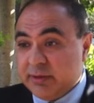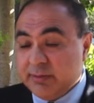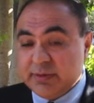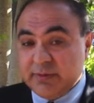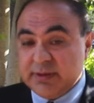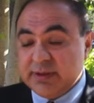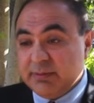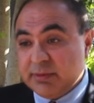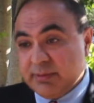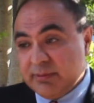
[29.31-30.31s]
terms of the
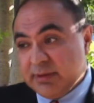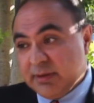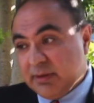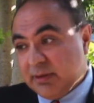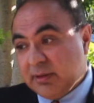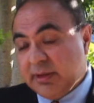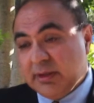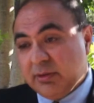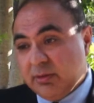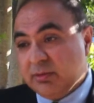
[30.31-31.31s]
symptoms and the
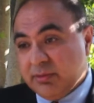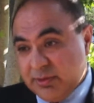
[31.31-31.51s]
clinical